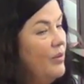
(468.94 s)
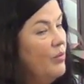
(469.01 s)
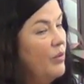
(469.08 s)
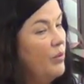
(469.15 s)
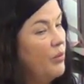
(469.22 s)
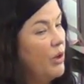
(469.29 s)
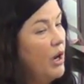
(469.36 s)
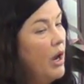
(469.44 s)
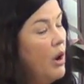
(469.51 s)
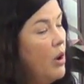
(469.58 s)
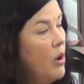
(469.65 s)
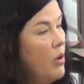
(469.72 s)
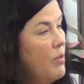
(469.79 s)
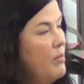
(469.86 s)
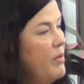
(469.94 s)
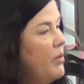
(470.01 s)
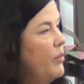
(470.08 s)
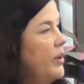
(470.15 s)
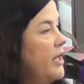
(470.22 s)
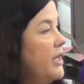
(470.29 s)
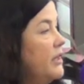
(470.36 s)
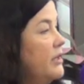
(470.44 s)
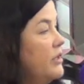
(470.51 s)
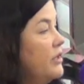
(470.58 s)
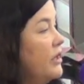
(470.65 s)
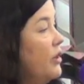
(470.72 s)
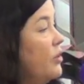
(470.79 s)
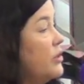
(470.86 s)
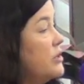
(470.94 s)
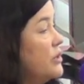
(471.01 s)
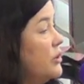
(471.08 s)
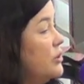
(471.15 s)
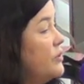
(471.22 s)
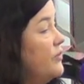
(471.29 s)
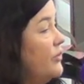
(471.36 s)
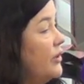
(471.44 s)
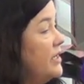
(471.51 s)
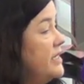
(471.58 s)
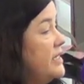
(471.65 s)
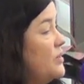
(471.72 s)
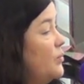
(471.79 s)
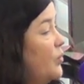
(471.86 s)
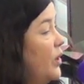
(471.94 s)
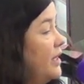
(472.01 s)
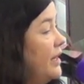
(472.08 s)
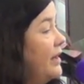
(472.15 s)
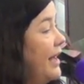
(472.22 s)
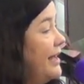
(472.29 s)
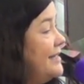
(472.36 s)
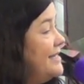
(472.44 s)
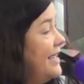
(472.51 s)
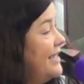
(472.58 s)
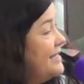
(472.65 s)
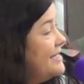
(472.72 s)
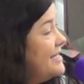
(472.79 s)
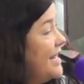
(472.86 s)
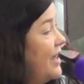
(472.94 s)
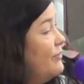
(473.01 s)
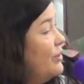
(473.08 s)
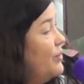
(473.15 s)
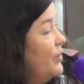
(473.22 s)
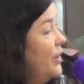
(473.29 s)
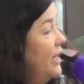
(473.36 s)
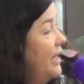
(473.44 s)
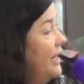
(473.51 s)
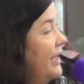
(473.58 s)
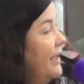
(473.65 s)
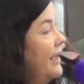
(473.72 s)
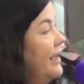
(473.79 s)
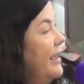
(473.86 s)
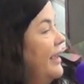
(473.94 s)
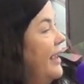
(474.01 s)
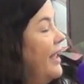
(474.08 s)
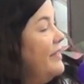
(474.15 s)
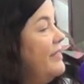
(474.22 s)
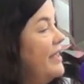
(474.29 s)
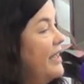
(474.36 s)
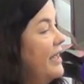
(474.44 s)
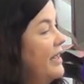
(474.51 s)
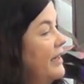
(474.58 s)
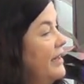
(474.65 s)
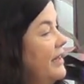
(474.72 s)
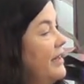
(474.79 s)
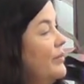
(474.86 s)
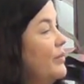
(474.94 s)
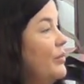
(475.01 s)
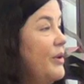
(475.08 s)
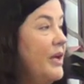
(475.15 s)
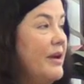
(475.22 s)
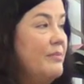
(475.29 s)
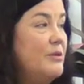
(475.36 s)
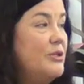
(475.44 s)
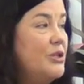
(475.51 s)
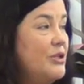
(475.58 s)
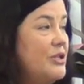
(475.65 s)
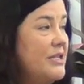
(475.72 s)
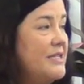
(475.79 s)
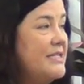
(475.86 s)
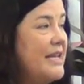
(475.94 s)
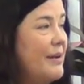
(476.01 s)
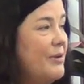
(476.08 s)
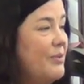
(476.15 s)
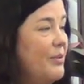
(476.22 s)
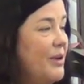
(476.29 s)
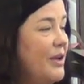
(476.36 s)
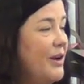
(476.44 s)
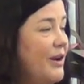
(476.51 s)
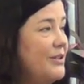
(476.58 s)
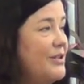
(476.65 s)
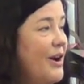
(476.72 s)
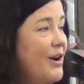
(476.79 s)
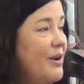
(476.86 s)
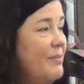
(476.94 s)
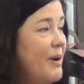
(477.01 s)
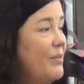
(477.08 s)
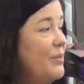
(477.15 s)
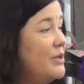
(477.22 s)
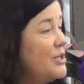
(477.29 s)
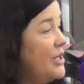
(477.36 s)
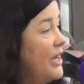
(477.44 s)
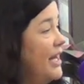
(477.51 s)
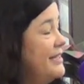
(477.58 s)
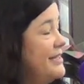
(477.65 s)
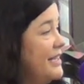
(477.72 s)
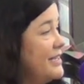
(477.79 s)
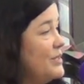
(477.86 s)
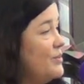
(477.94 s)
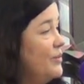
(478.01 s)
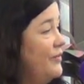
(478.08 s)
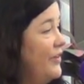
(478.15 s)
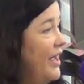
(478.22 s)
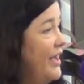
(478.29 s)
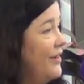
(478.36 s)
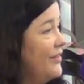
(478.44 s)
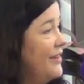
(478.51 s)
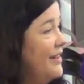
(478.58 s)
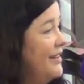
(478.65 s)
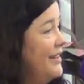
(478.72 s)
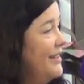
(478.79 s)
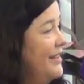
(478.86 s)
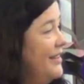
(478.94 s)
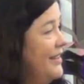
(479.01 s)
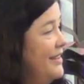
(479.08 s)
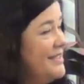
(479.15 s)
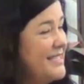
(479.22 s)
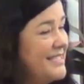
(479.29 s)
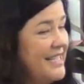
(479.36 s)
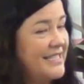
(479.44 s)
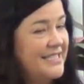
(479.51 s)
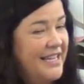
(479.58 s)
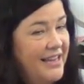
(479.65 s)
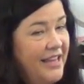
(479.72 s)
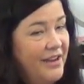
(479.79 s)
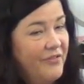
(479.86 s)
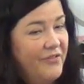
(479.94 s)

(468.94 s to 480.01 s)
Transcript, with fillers: when we're at home, we can look or search for at least one glad text every week. And then when we come to church on Sabbath, we can all talk about which glad text we found. Does that sound like